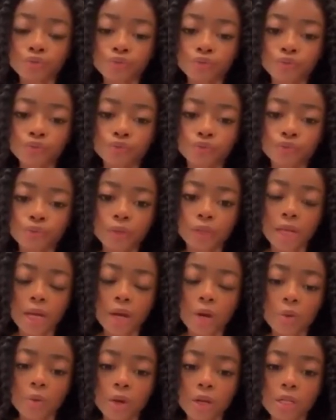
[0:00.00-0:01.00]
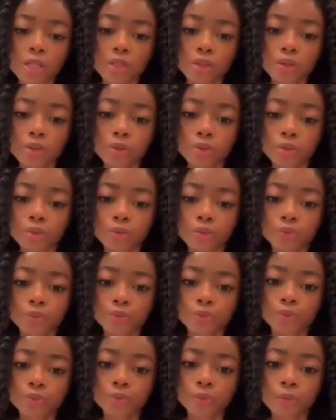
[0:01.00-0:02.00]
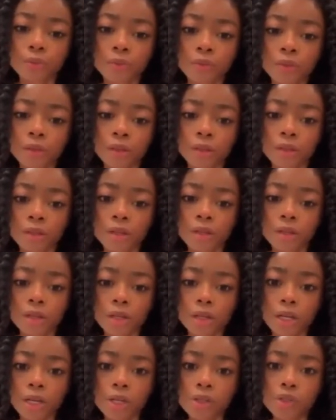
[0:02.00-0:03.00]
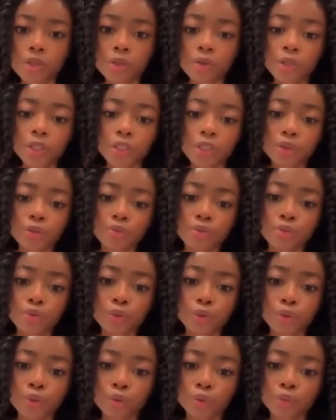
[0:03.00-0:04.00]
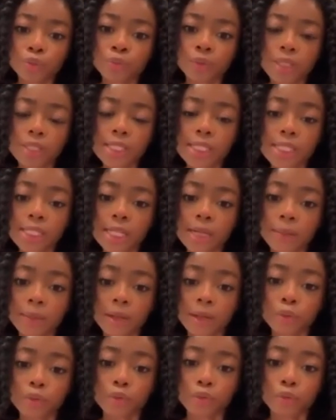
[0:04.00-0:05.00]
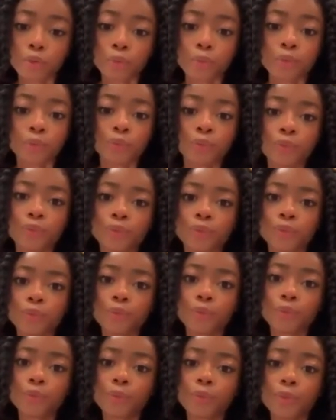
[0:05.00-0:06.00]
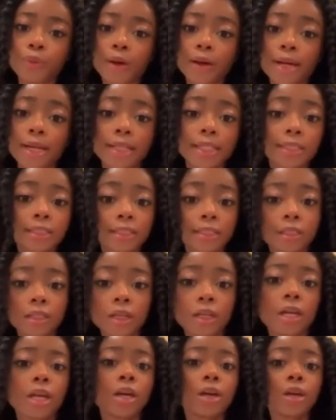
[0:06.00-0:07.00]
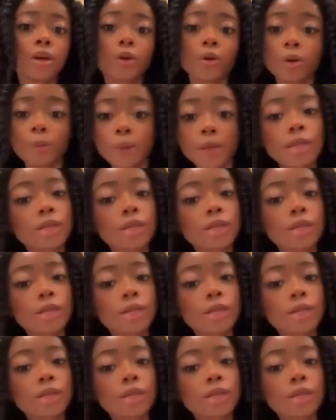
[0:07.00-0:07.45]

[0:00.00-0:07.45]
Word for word: Um, someone said, have you ever thought about piercing your nose? No, I don't want to.